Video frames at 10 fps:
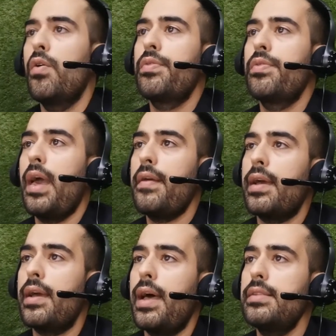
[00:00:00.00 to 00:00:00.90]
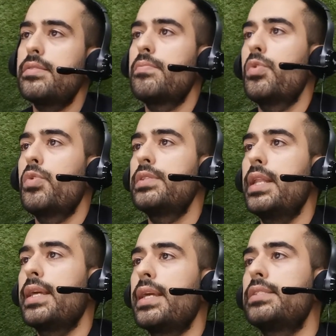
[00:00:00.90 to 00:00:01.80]
the other hand,
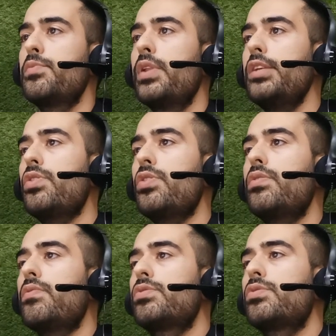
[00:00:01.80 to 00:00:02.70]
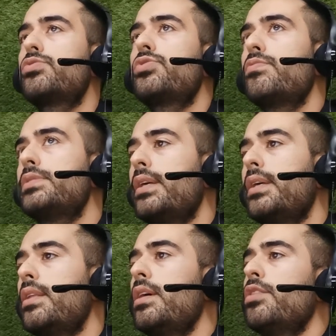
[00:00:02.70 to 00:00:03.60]
modeling and simulation was chosen
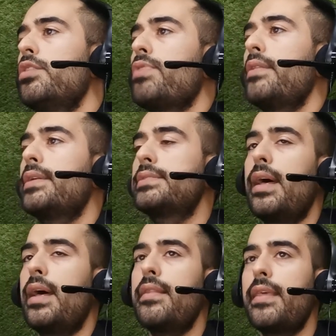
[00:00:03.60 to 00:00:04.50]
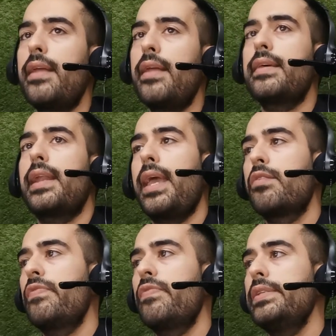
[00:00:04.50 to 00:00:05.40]
to understand the underlying
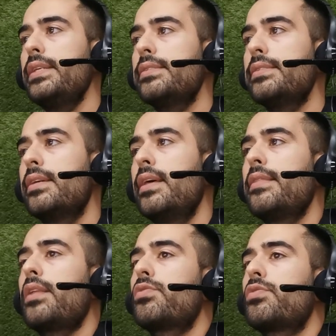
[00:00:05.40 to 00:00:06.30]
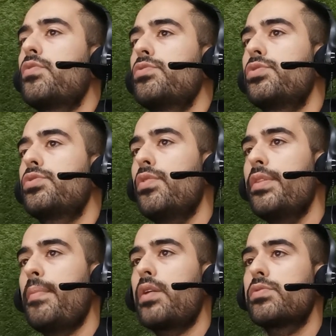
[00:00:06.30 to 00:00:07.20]
physics that control the
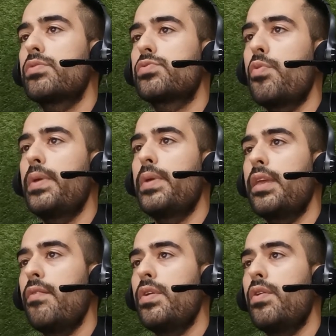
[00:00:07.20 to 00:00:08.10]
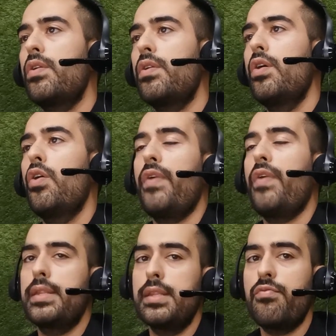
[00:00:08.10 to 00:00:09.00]
macroscopic behavior of
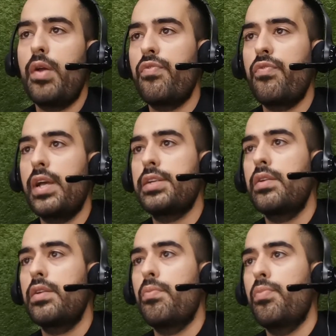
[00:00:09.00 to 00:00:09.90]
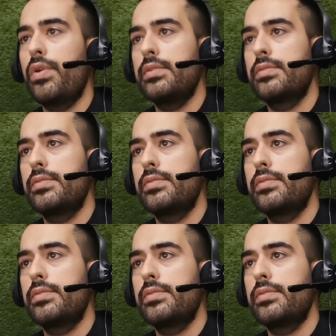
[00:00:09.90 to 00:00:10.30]
additive manufacturing components.